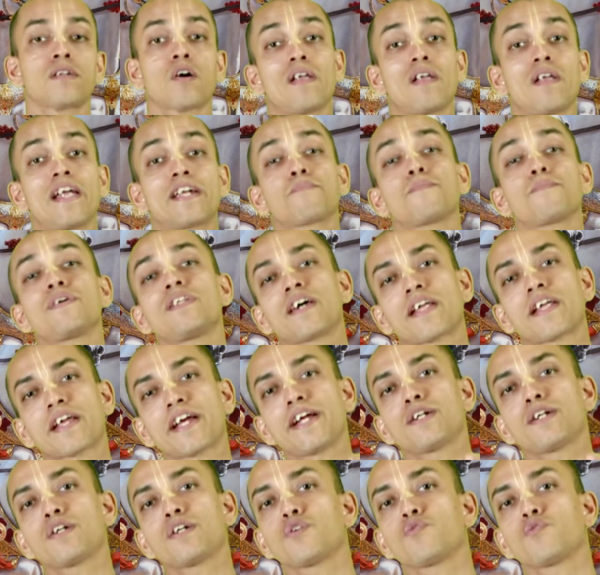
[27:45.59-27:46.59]
Now, let me
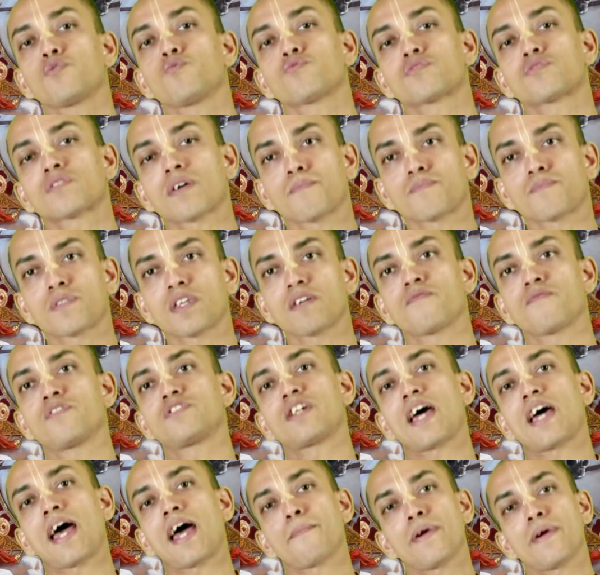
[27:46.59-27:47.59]
narrate to you
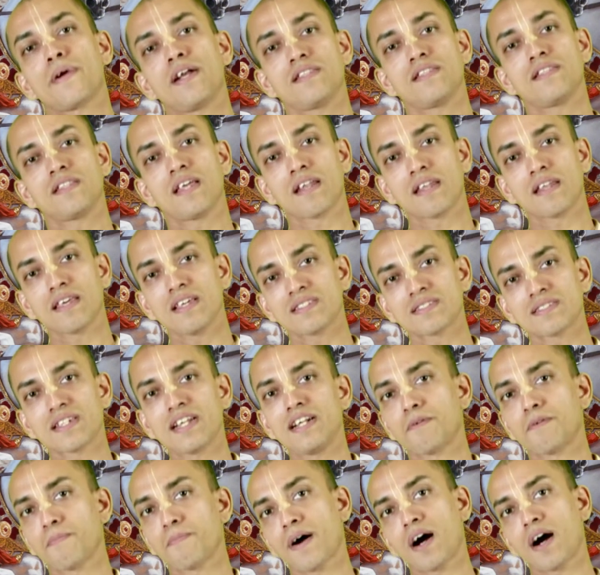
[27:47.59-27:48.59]
something which happened in the
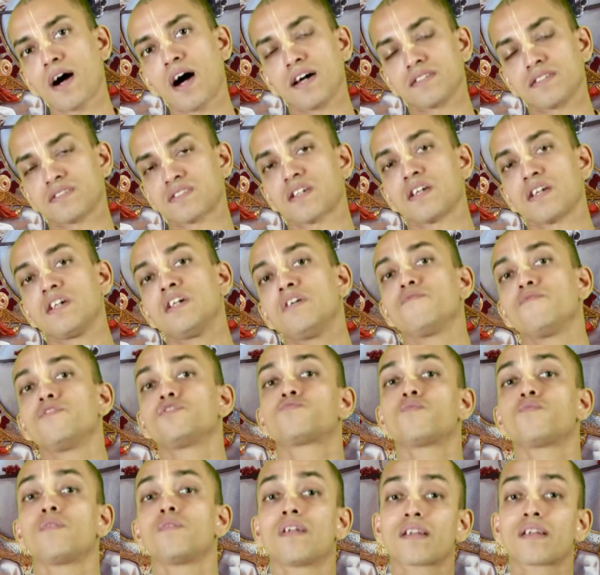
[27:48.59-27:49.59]
recent past,
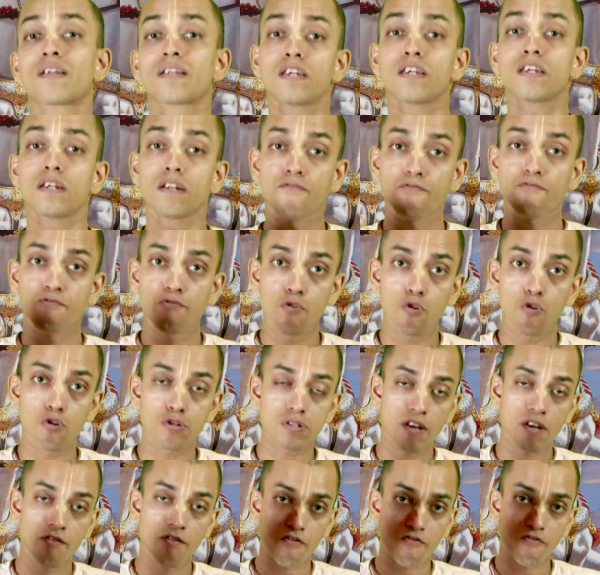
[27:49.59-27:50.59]
which will
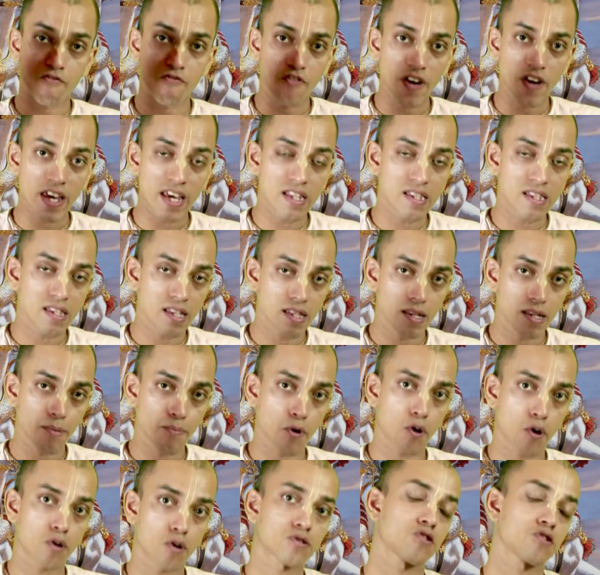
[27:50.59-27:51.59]
reinforce our faith in
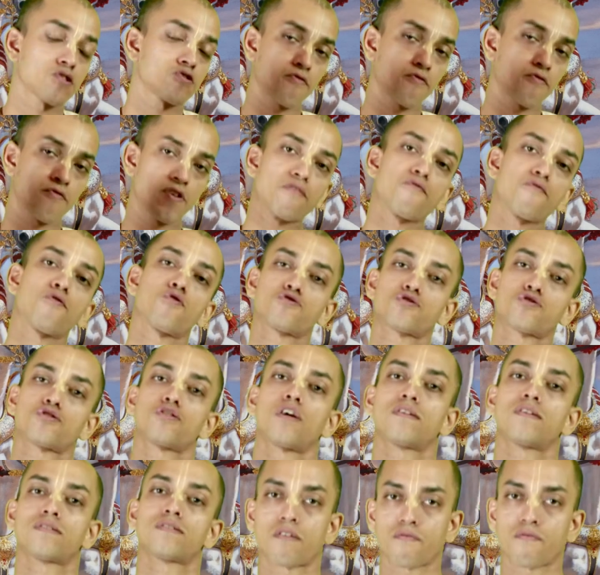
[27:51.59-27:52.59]
the process of
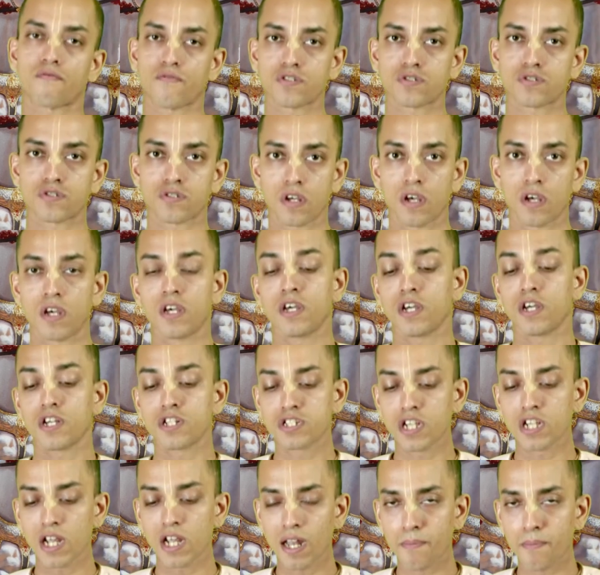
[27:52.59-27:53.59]
devotional service.
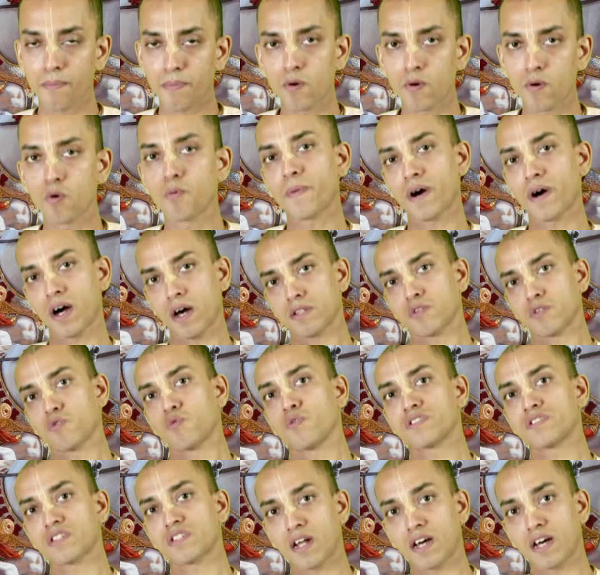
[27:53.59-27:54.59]
Srila
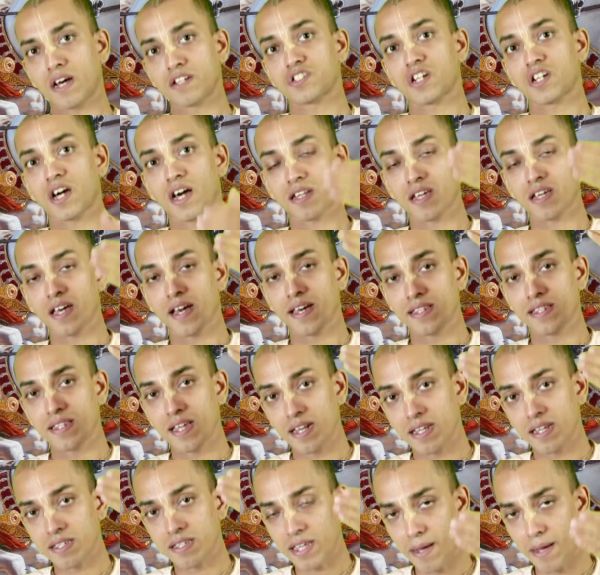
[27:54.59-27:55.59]
Prabhupada, who is an acharya
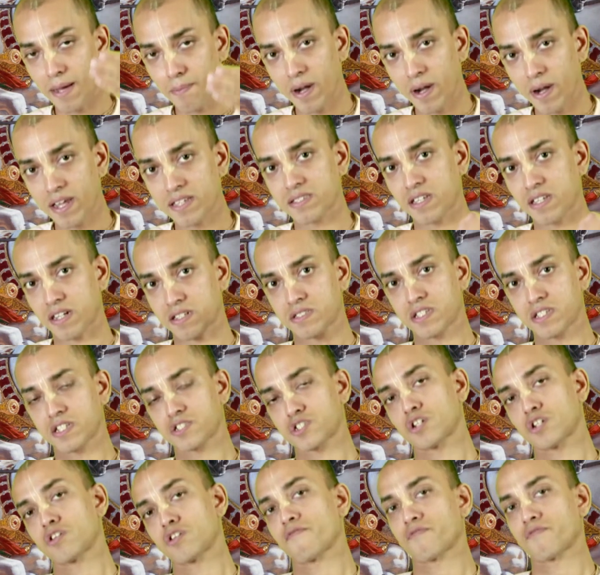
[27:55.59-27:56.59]
in the disciplic
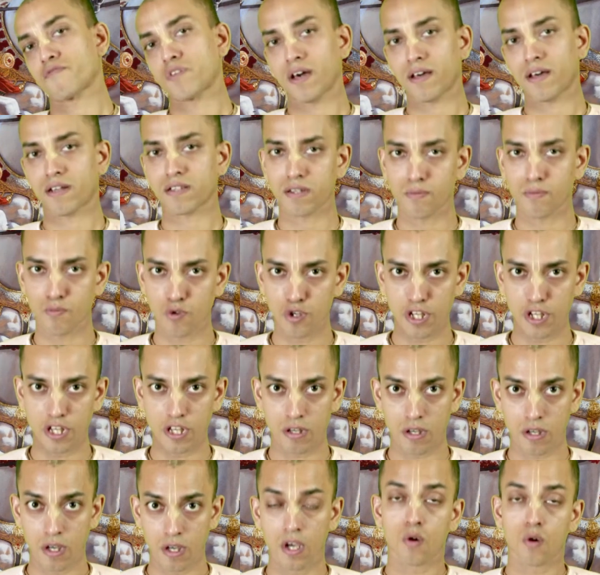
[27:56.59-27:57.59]
succession of Narada
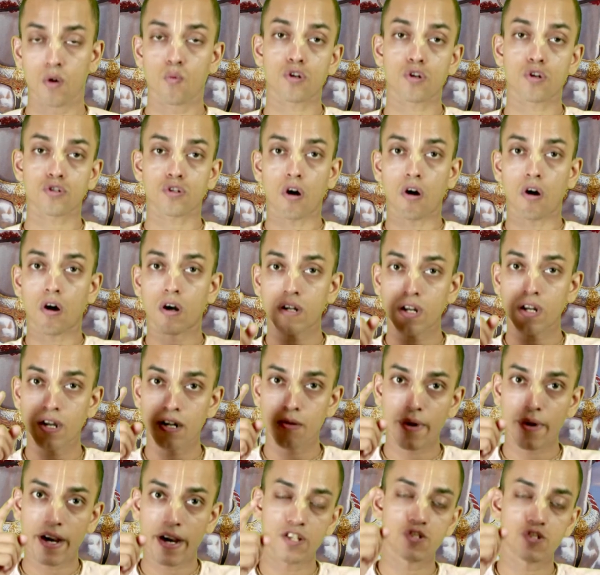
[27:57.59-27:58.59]
Muni, was
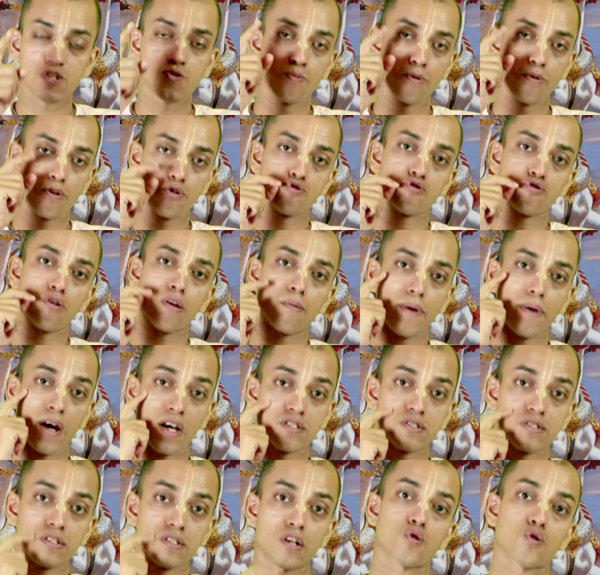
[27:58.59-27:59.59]
ordered by his spiritual
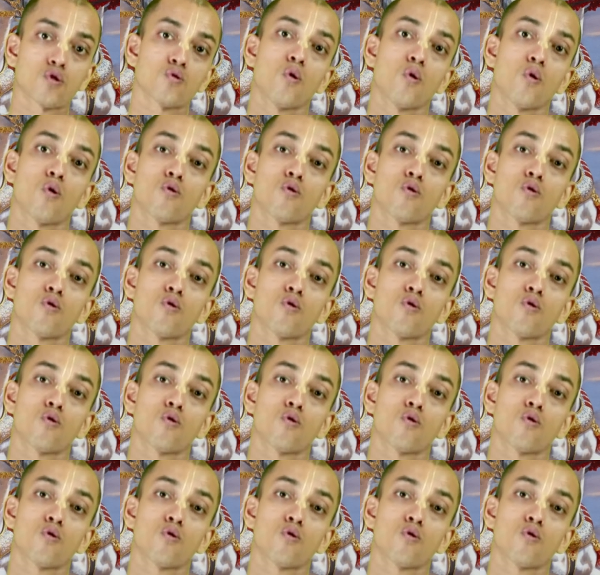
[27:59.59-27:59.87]
master